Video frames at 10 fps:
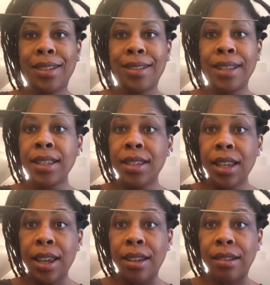This is
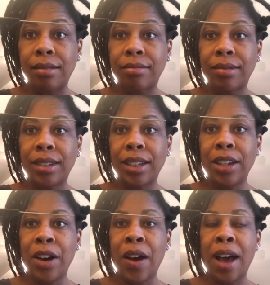it. You
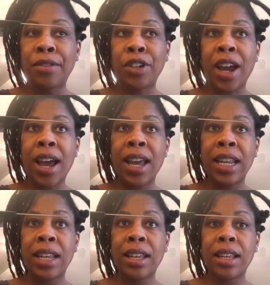know, I've
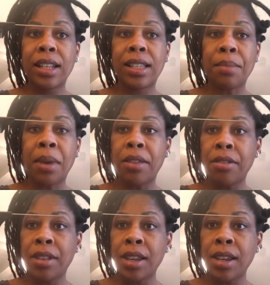tried some
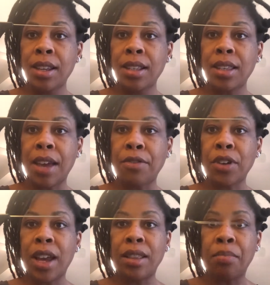other things. I've
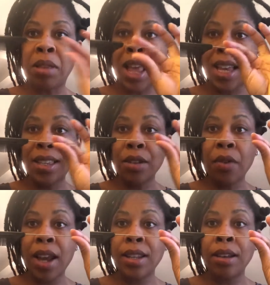tried the plastic
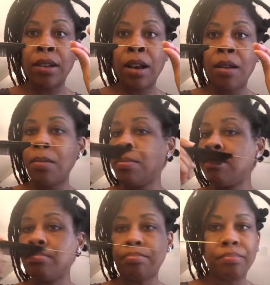rat tail comb.
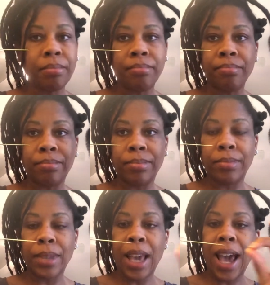
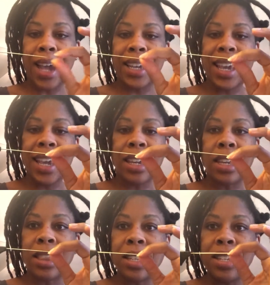I can't
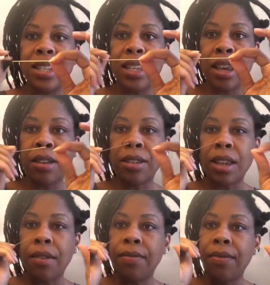get the details
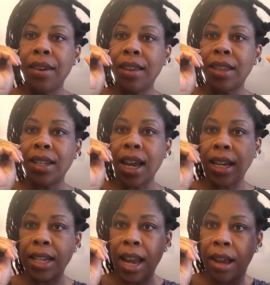of the
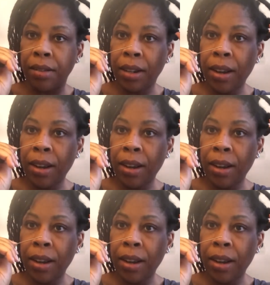takedown.